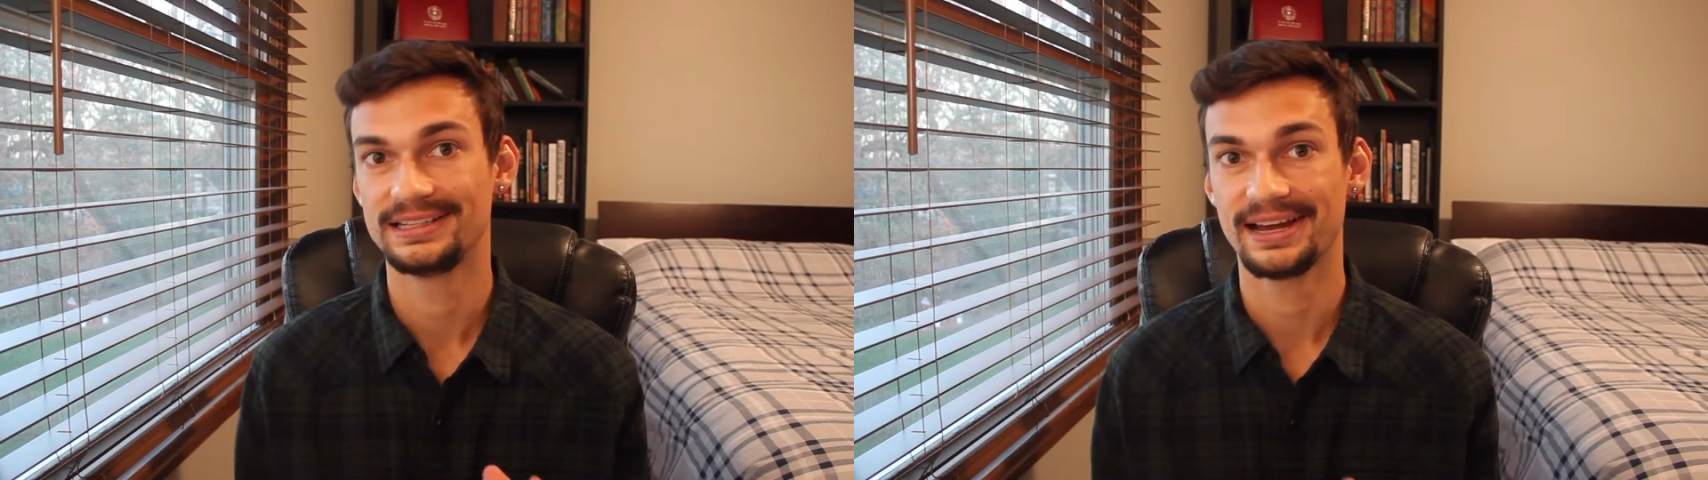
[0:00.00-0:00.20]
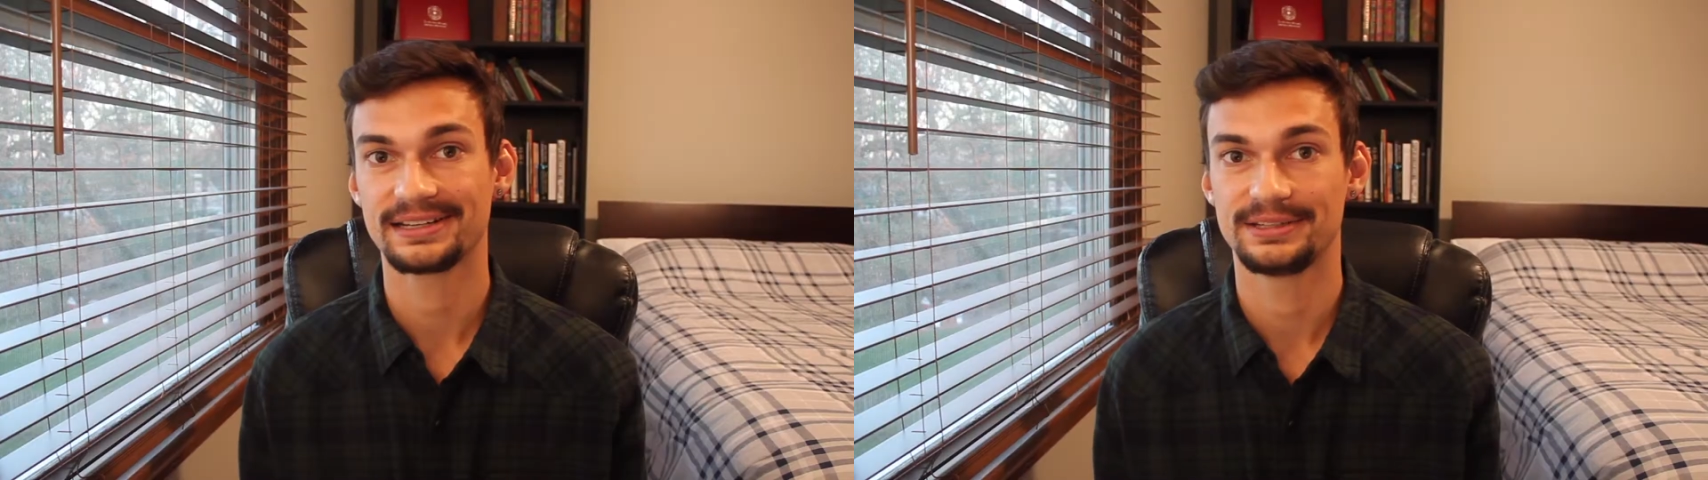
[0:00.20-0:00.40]

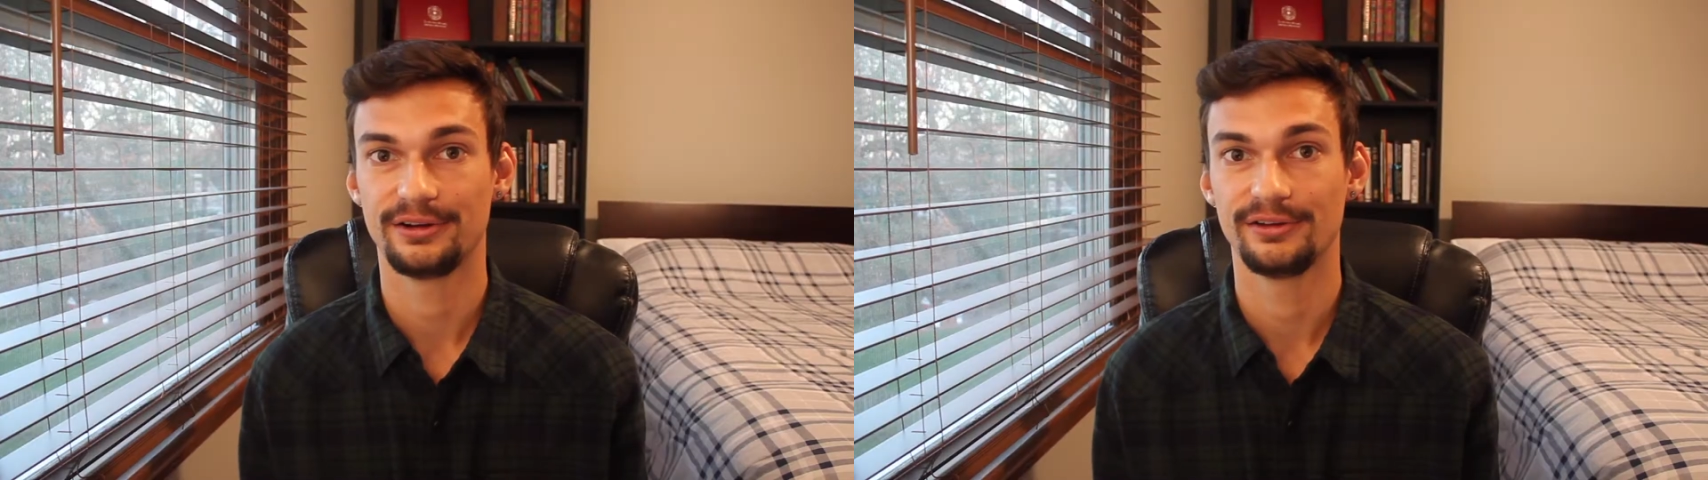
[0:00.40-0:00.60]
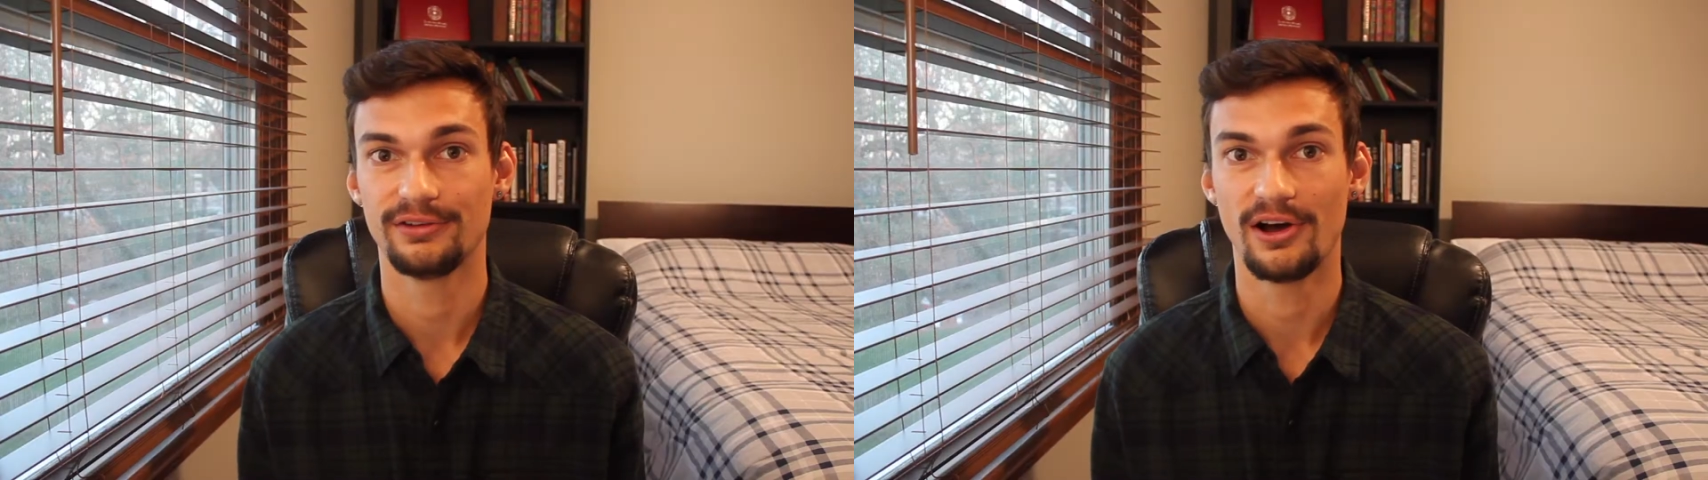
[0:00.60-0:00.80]
decks
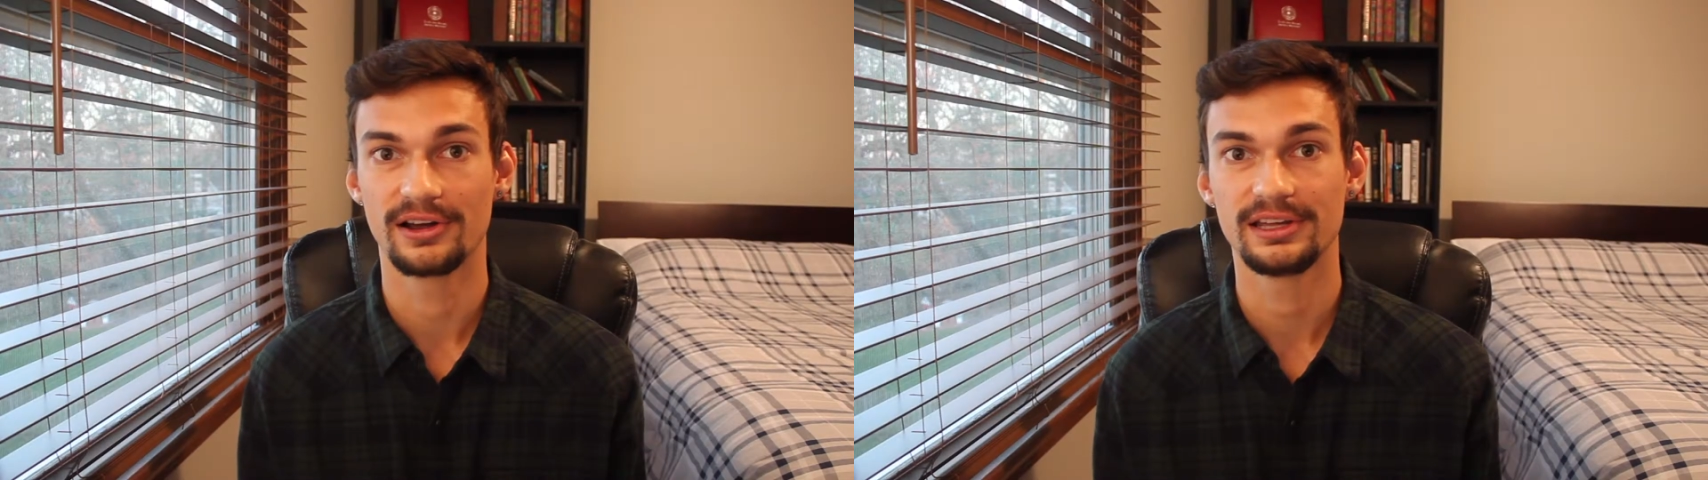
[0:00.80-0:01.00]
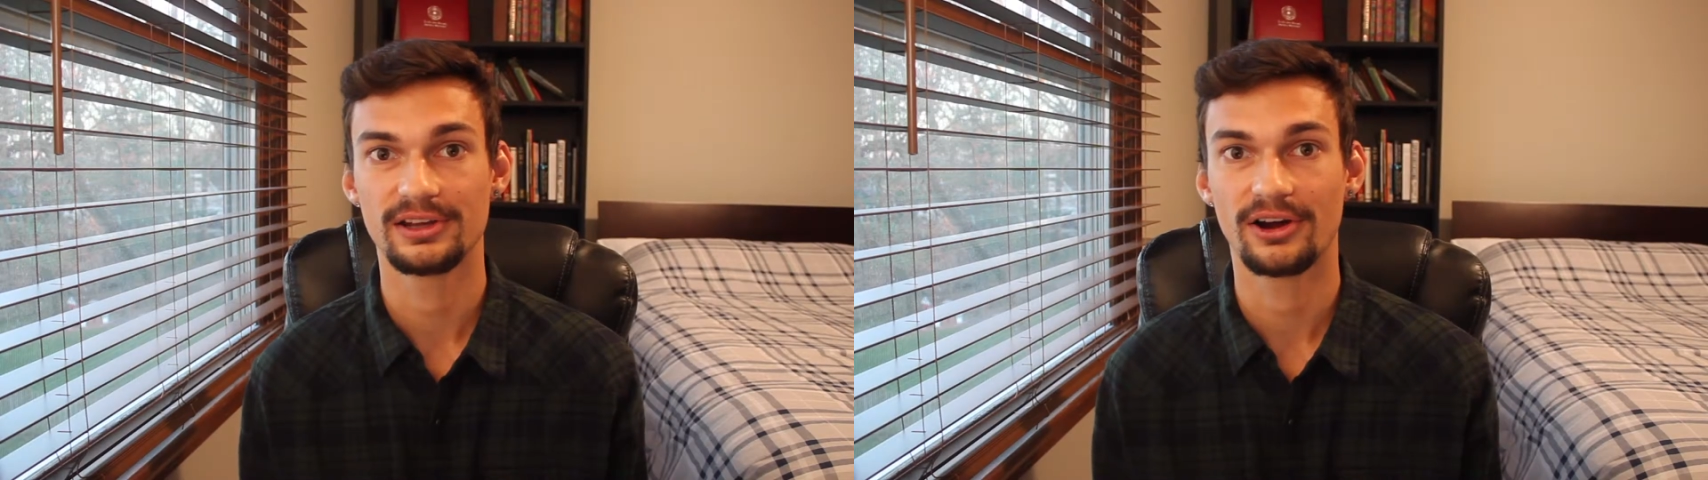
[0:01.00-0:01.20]
of
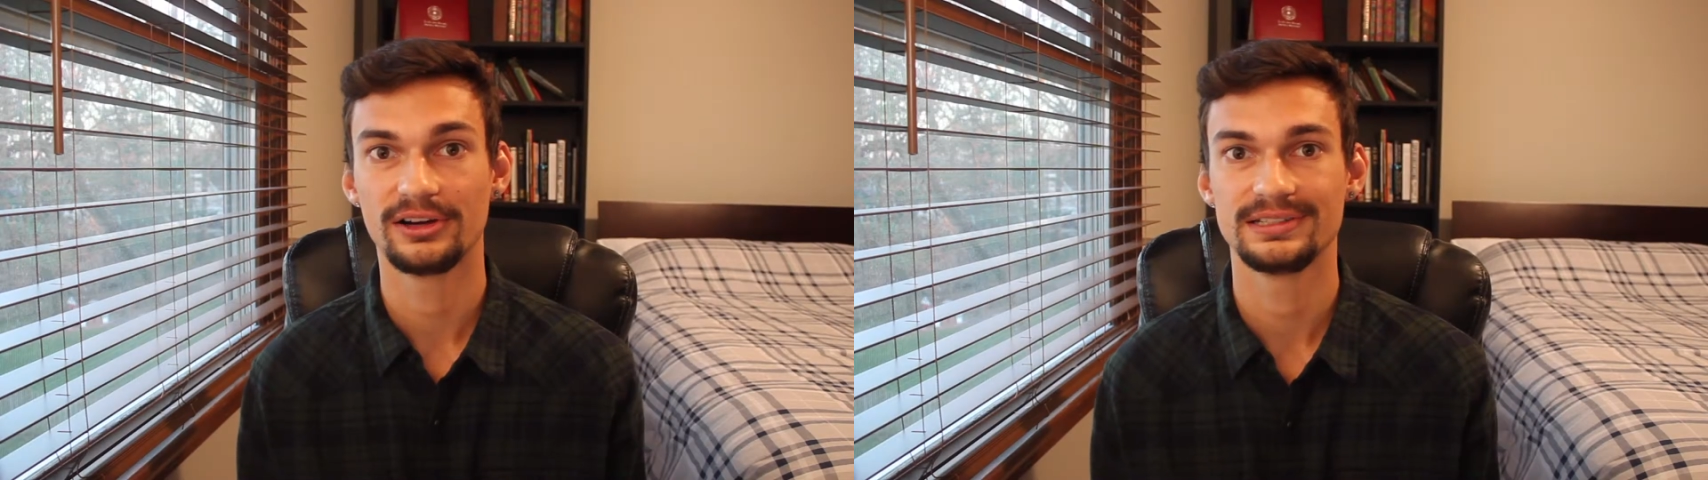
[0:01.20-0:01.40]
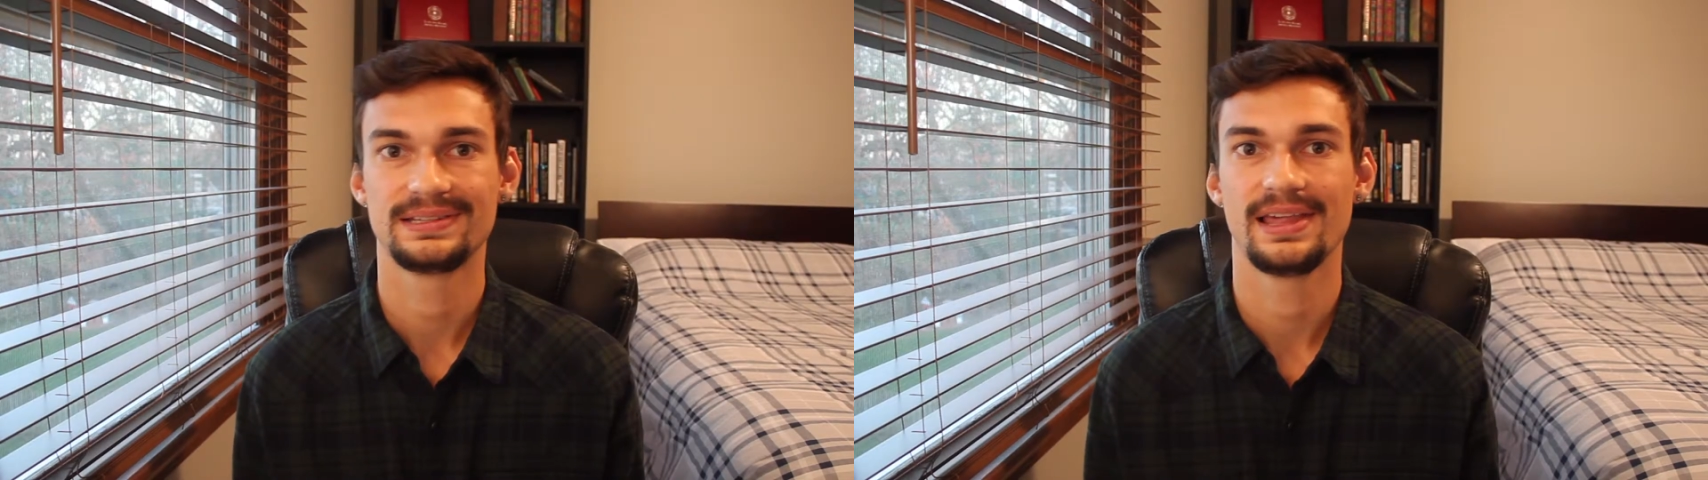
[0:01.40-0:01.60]
Anki cards